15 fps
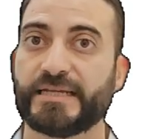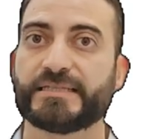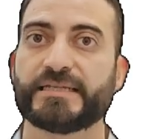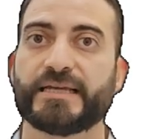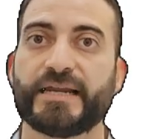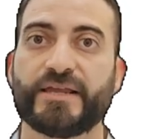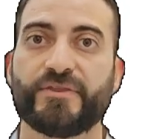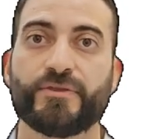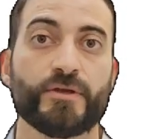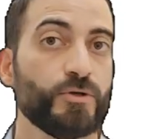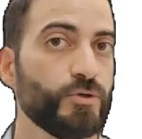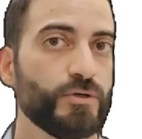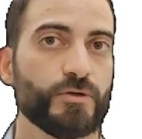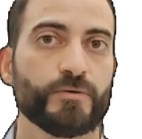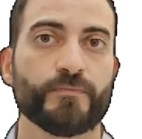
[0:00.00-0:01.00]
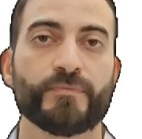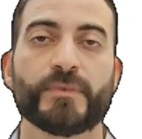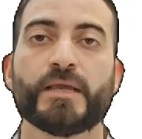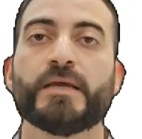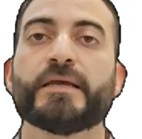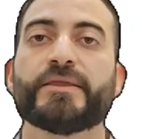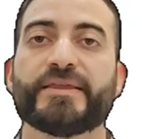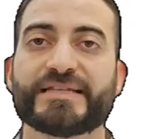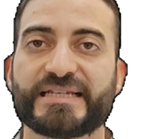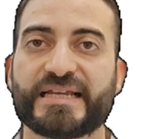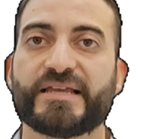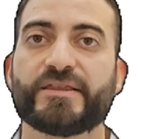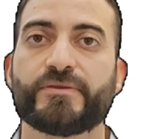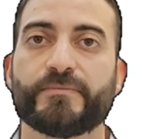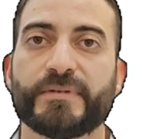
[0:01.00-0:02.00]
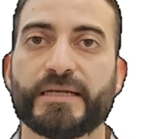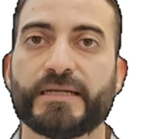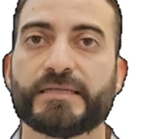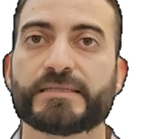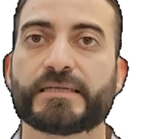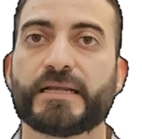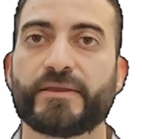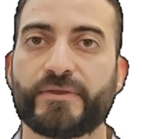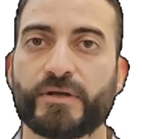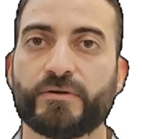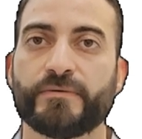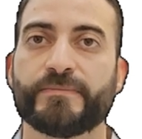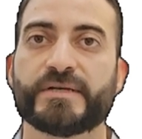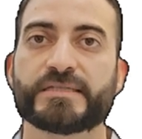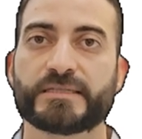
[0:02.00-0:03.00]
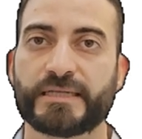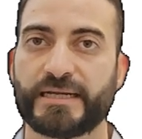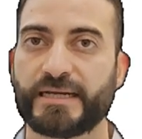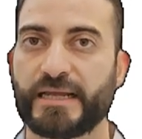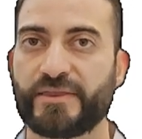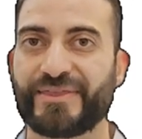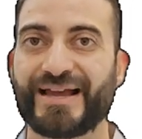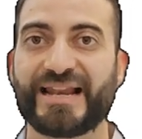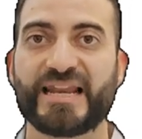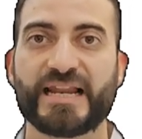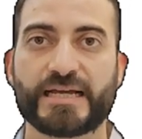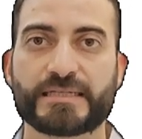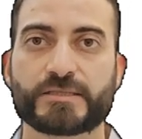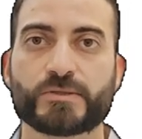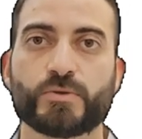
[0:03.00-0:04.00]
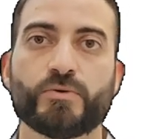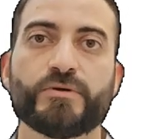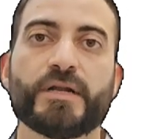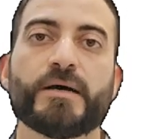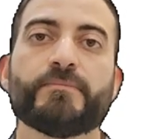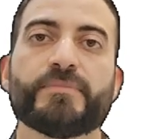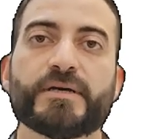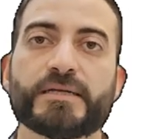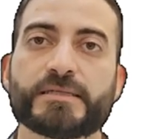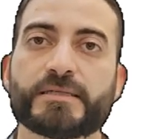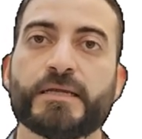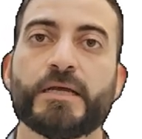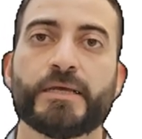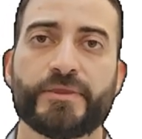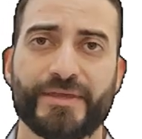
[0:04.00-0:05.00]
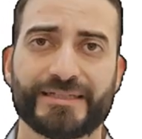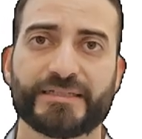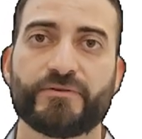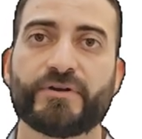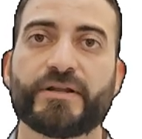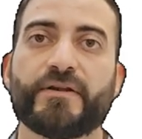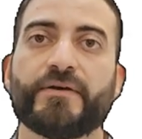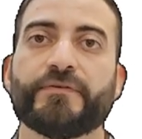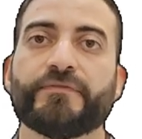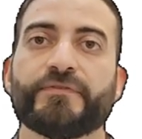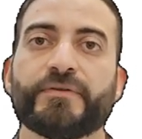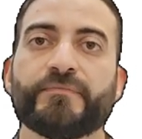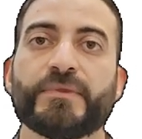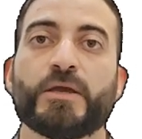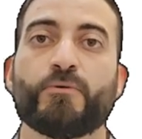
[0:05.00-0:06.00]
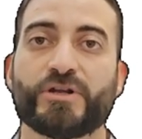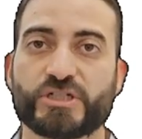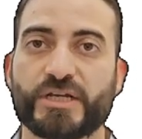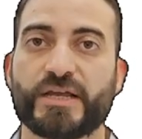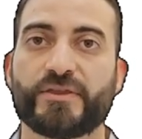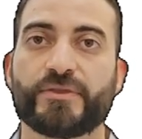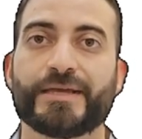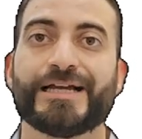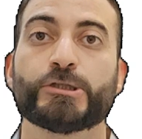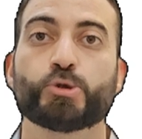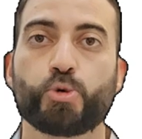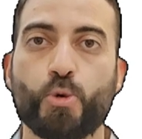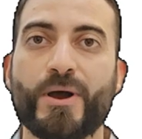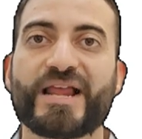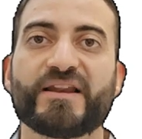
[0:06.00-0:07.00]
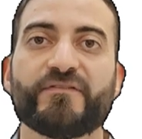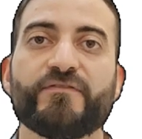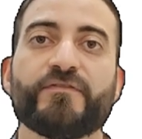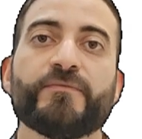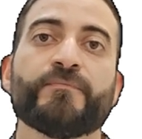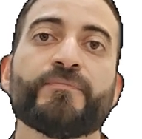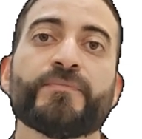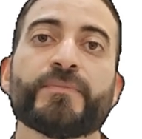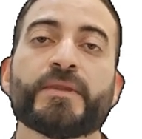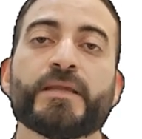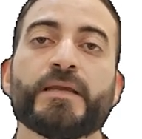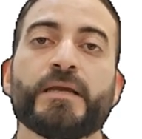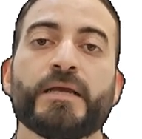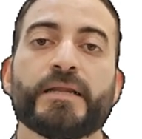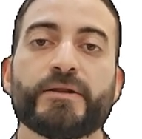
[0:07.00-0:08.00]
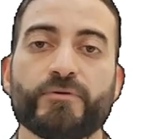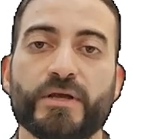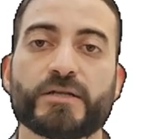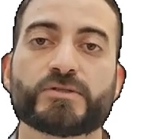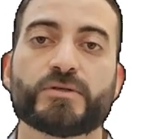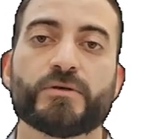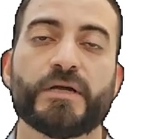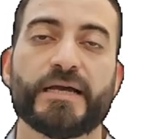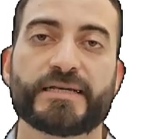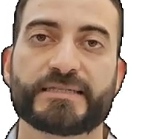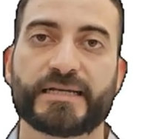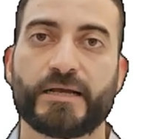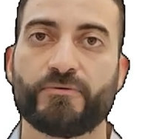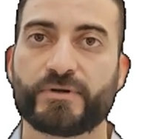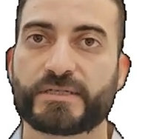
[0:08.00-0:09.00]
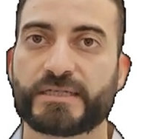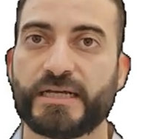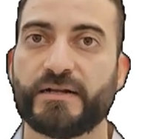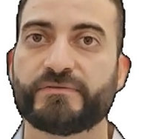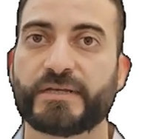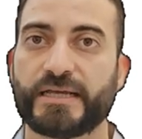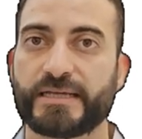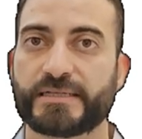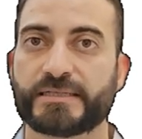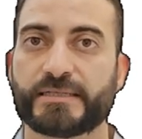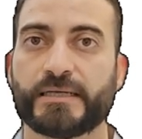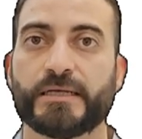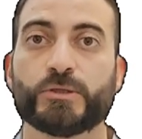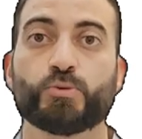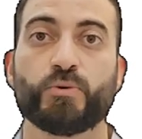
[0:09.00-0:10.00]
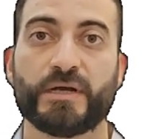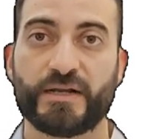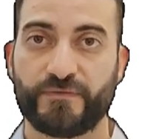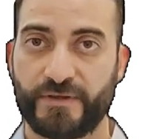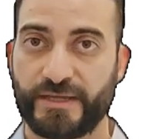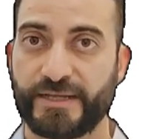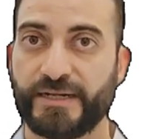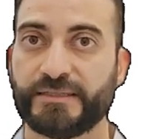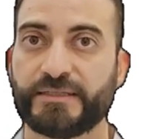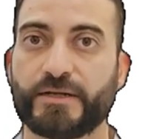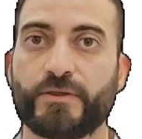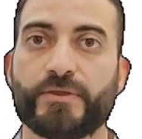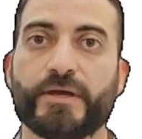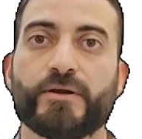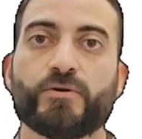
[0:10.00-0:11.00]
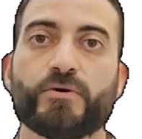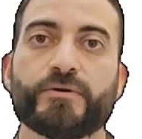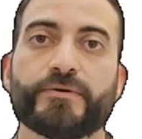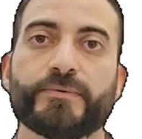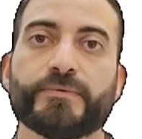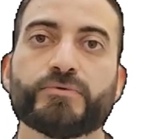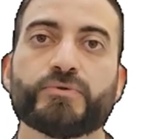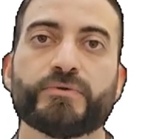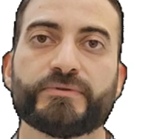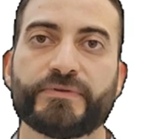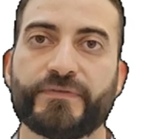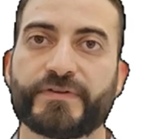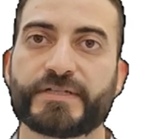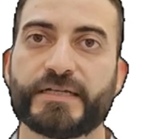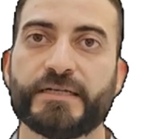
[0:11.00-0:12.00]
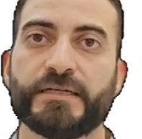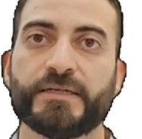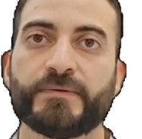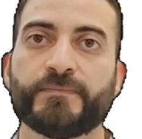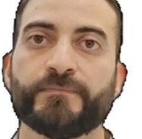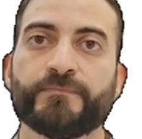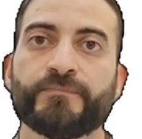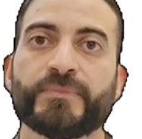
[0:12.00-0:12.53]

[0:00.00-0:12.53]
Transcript: The answer is no. This means that we must take the last 2 numbers from the left, which is 12. We also ask ourselves, is 12 greater or equal to the divisor?